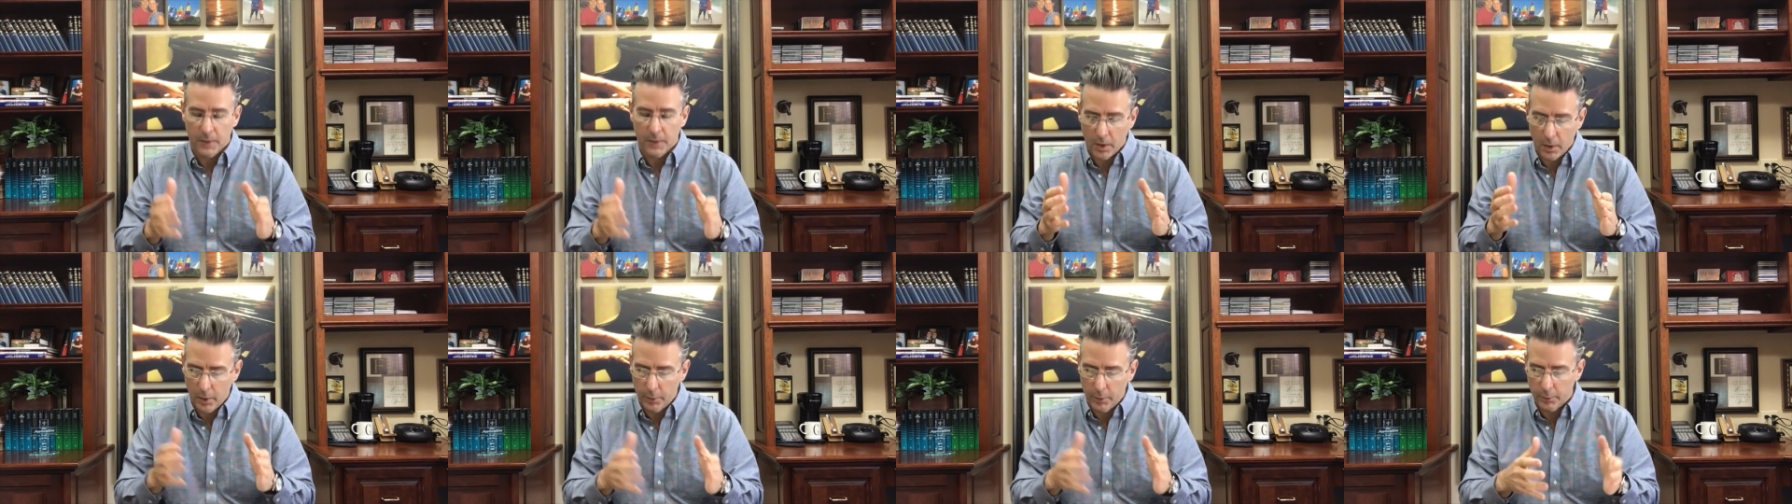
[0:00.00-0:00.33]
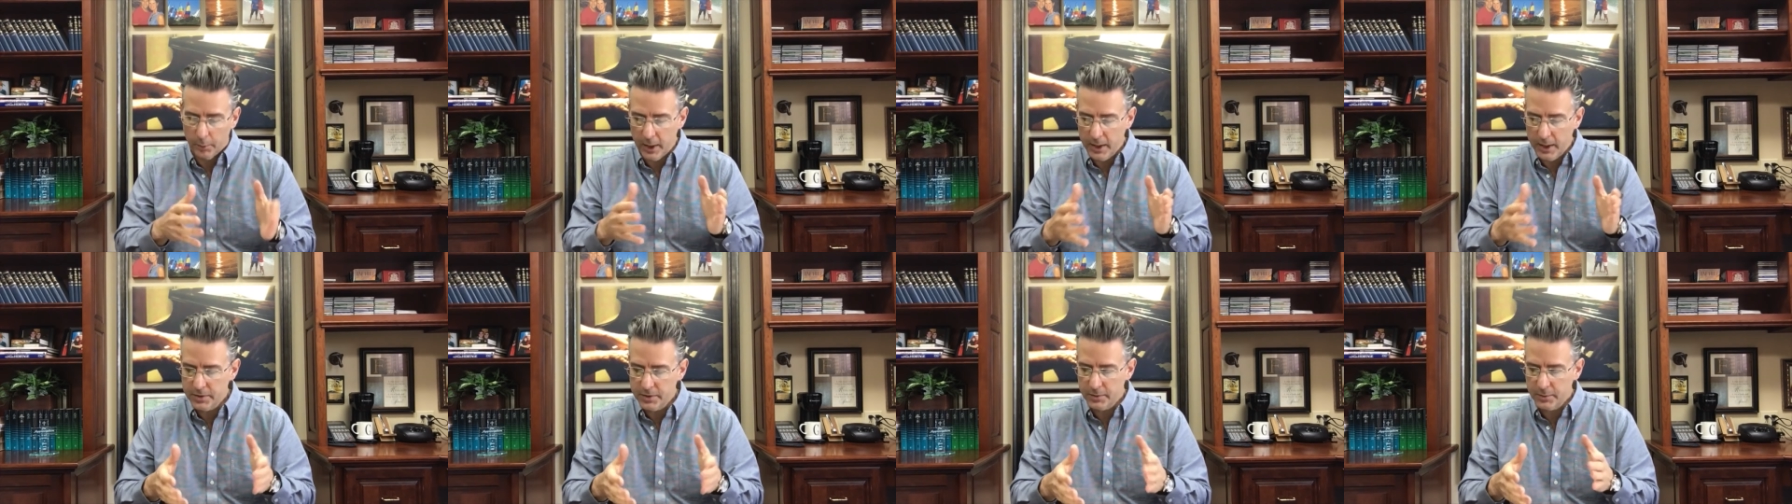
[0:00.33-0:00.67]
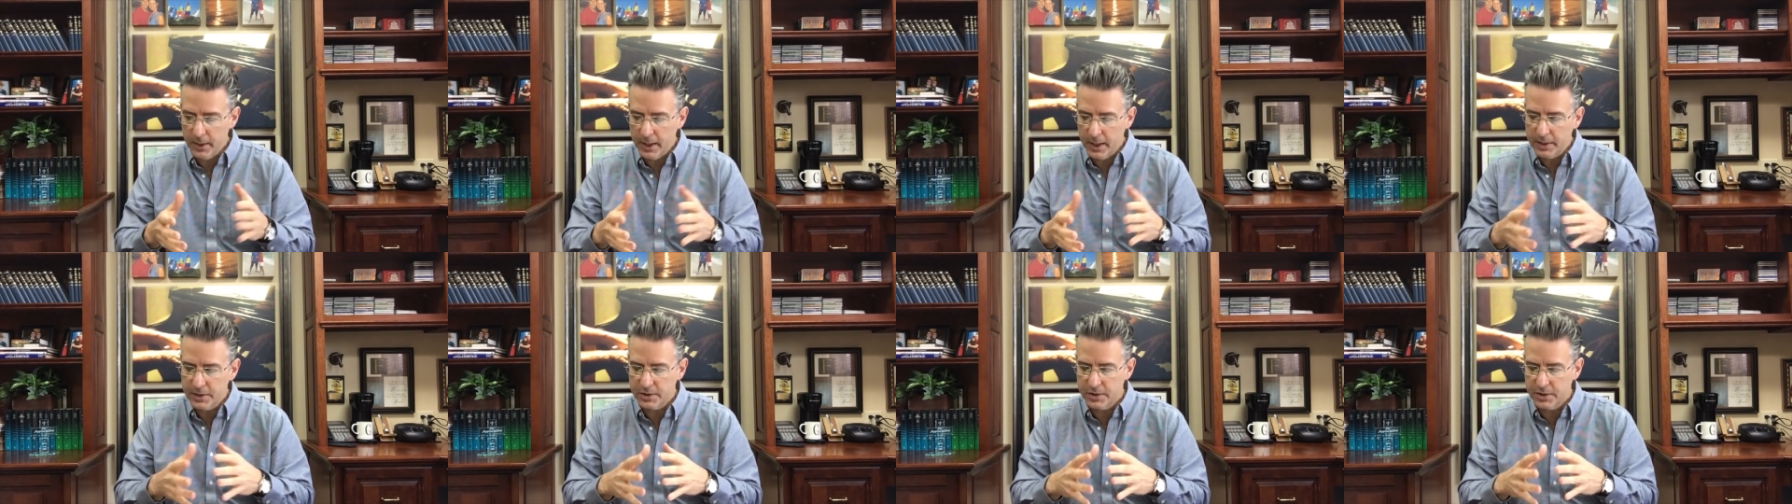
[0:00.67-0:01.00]
on
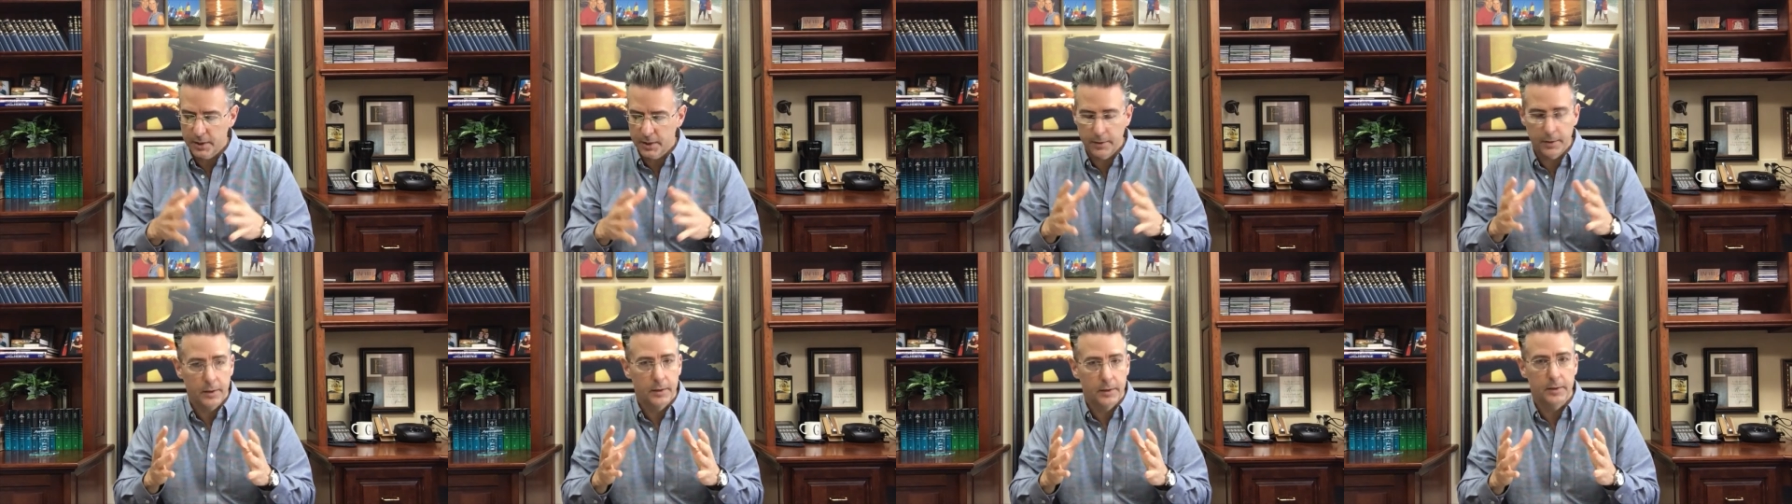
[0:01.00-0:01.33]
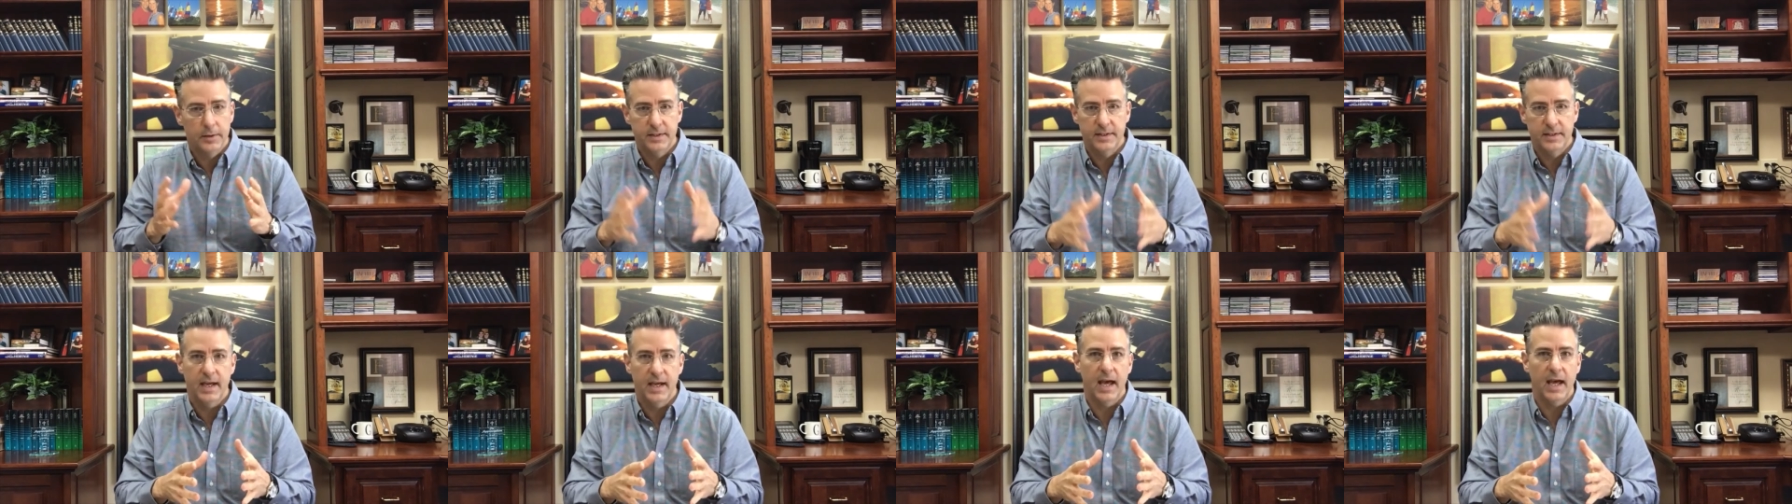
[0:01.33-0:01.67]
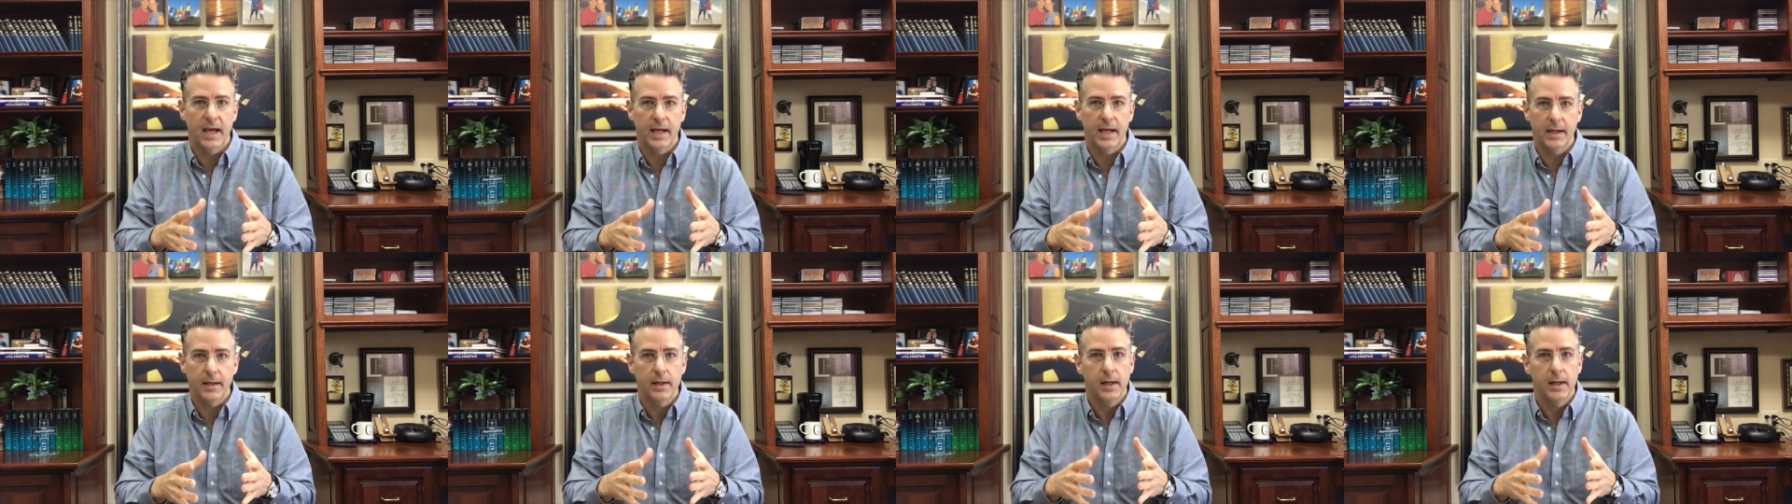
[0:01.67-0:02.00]
resurrection
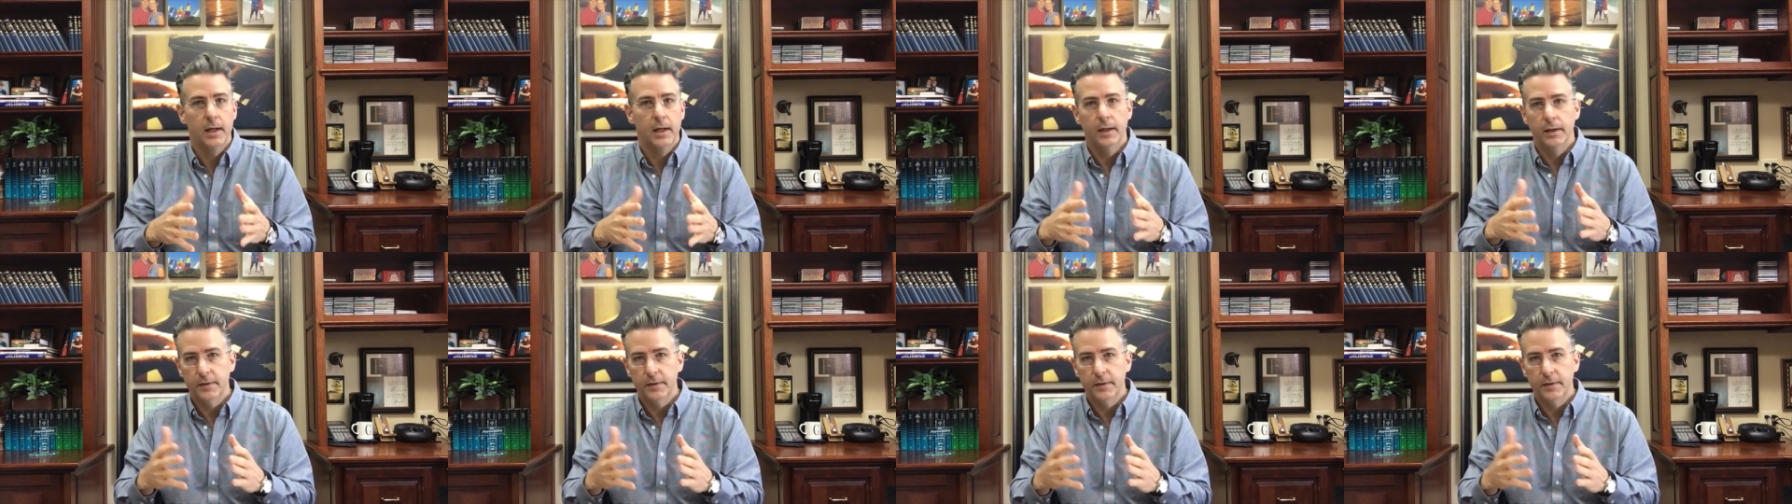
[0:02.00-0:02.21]
day,